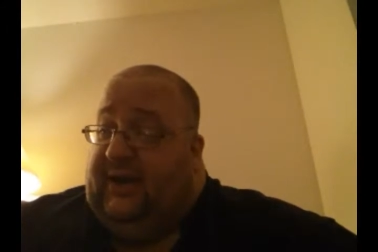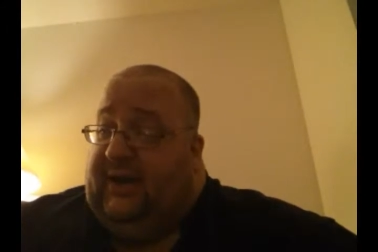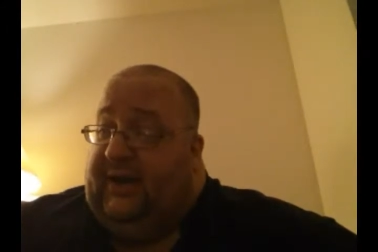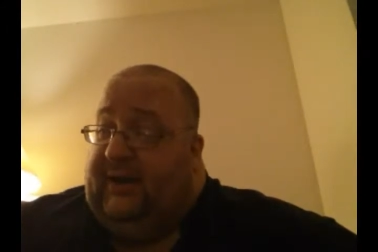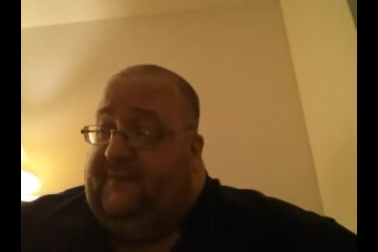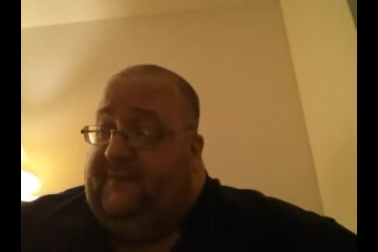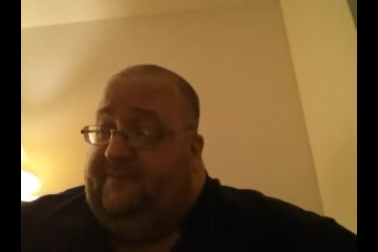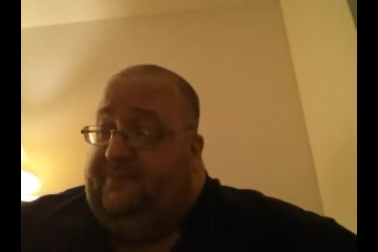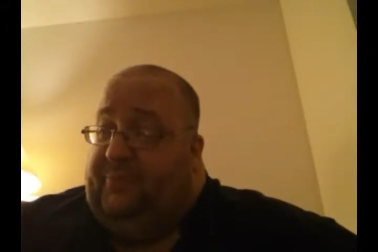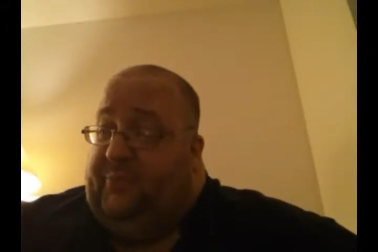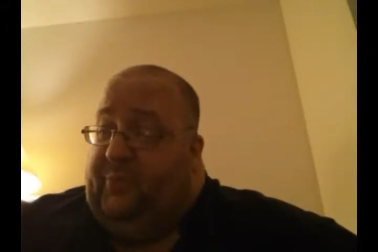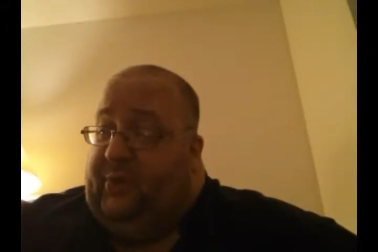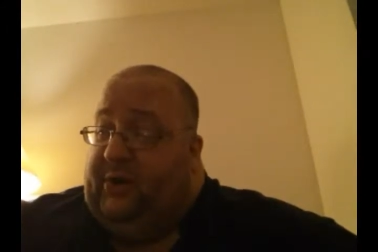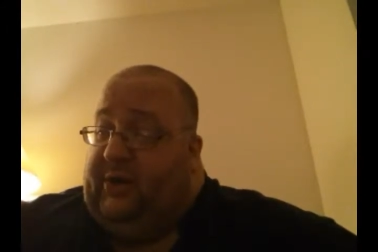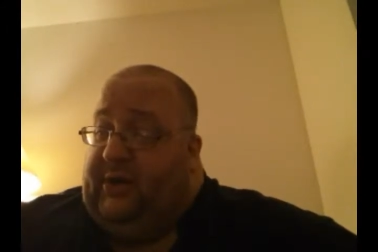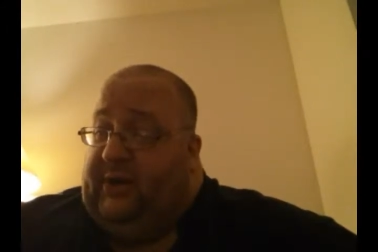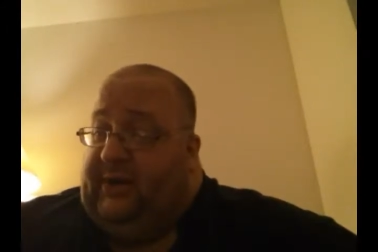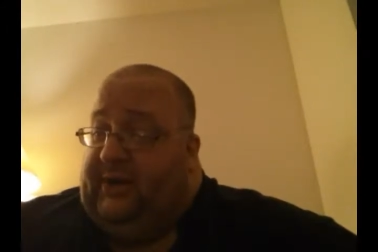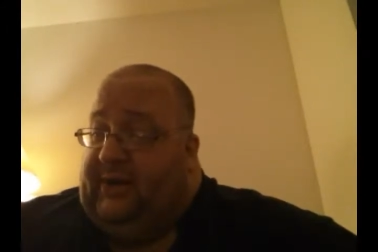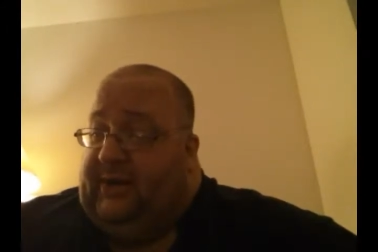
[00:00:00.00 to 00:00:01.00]
Uh, we're
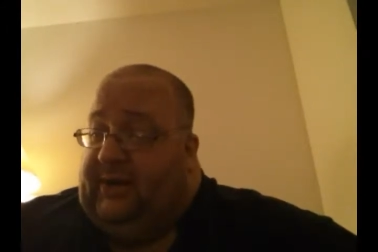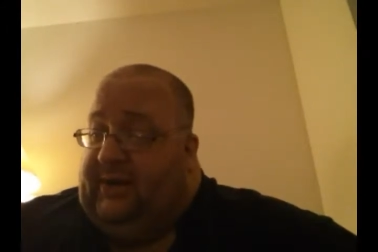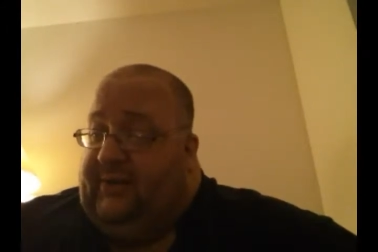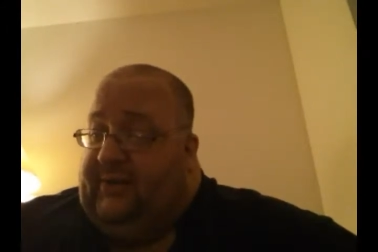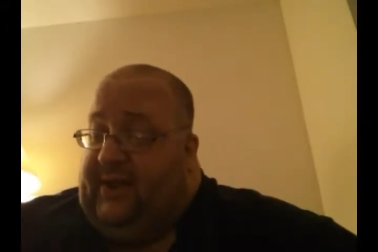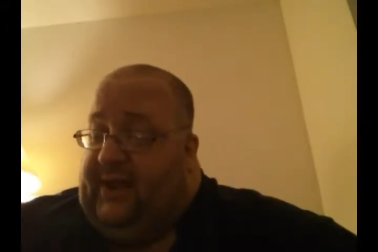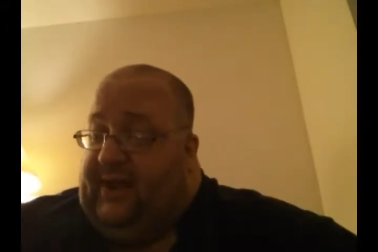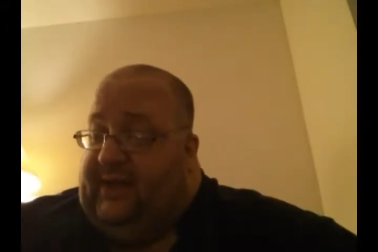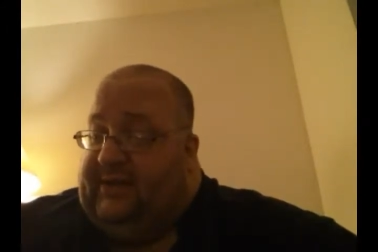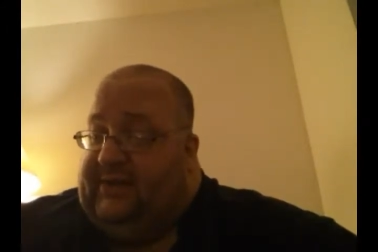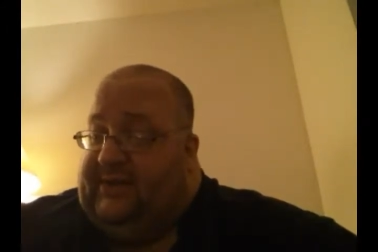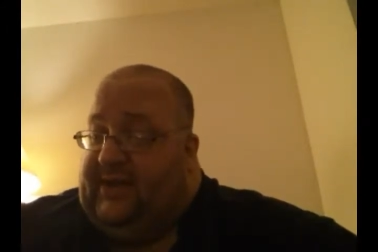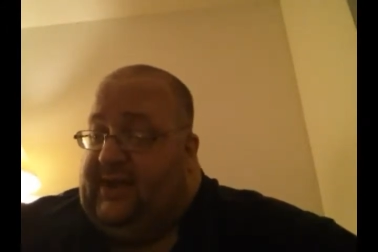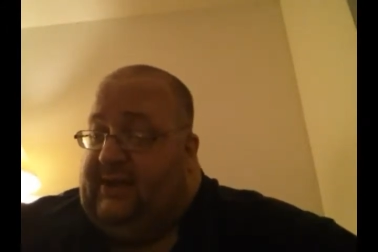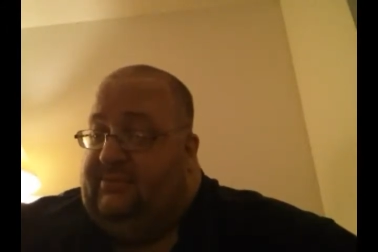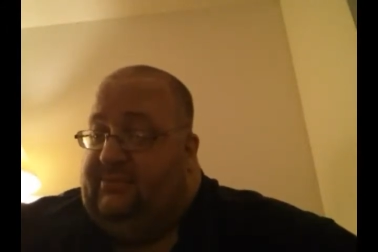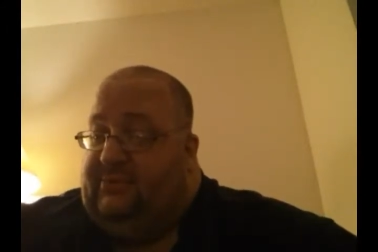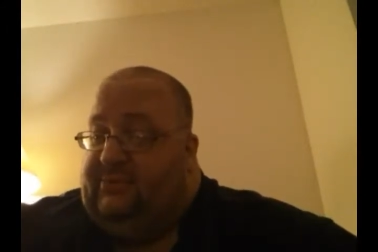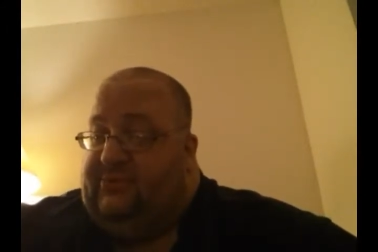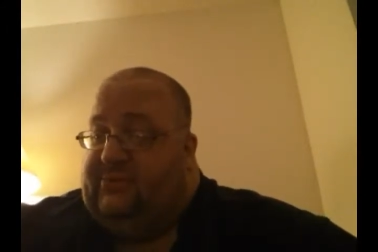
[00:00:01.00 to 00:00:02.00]
gonna. Uh, they had a
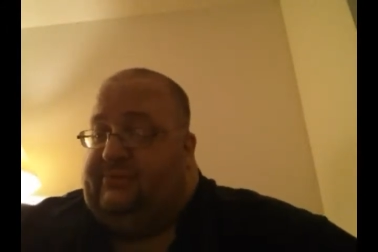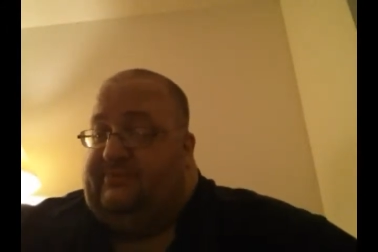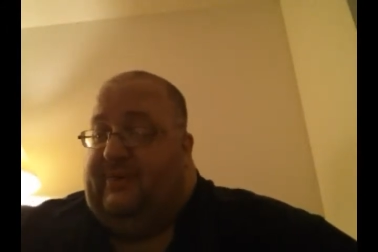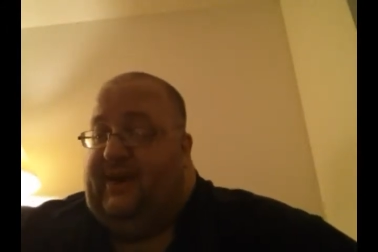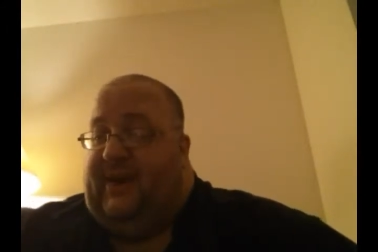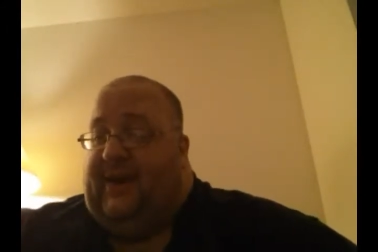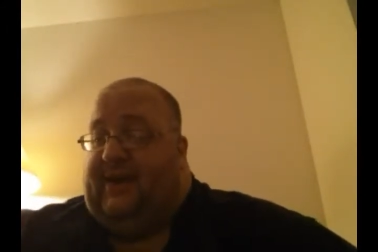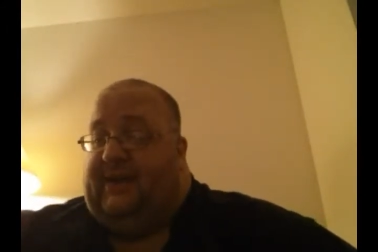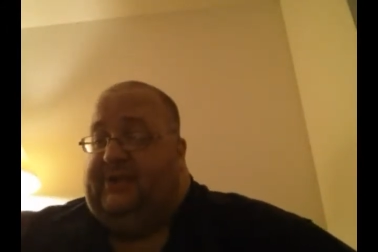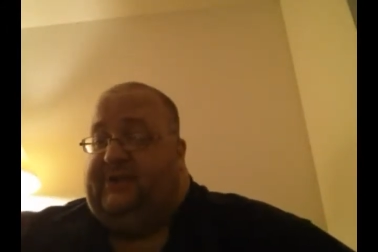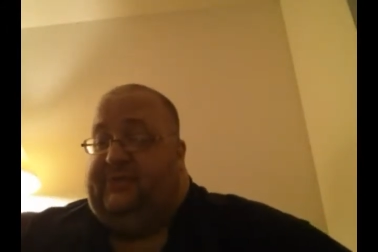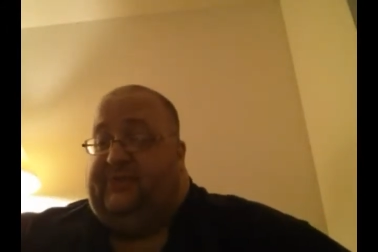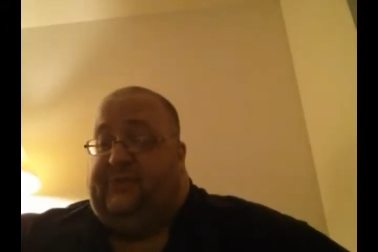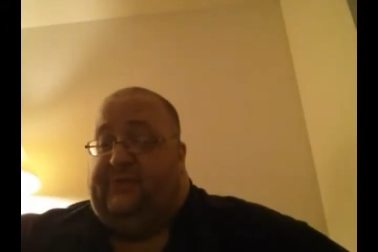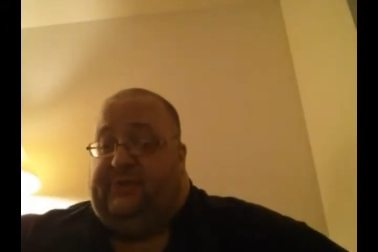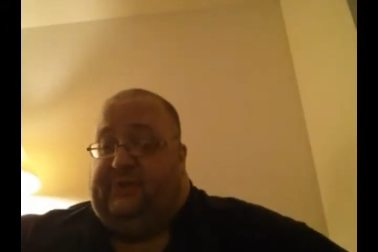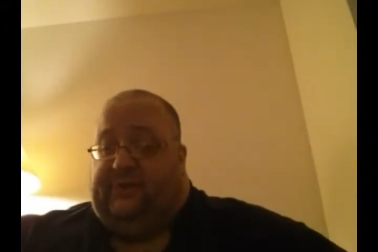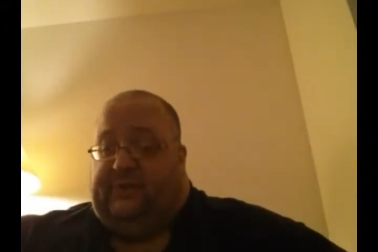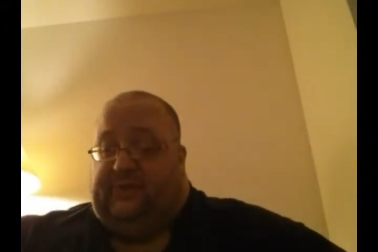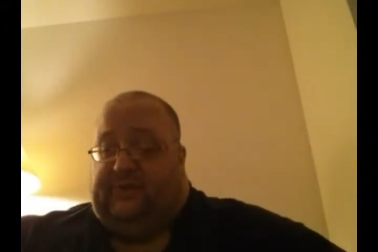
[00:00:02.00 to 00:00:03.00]
tables match
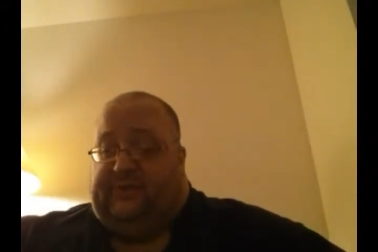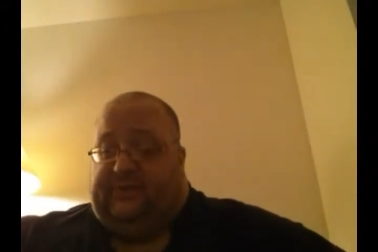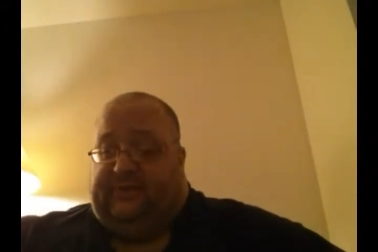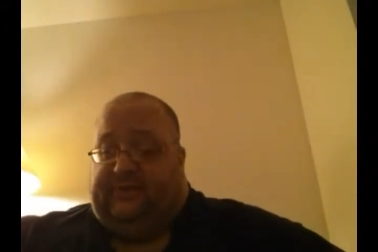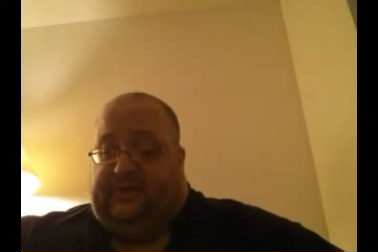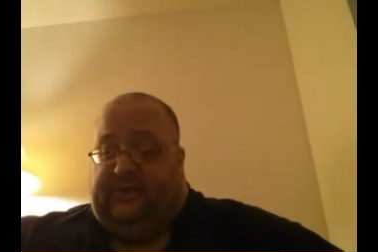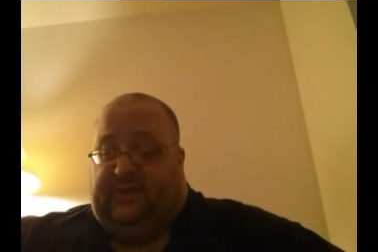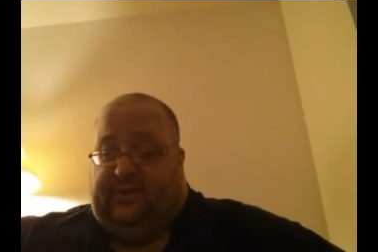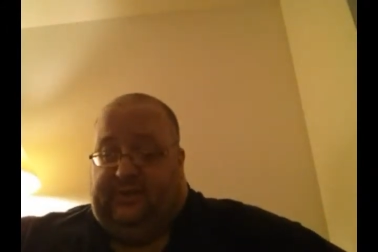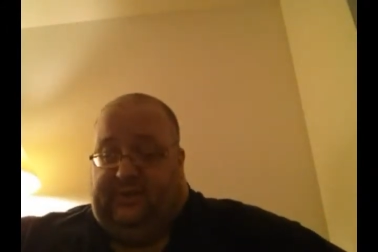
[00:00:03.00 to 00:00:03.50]
for the uh,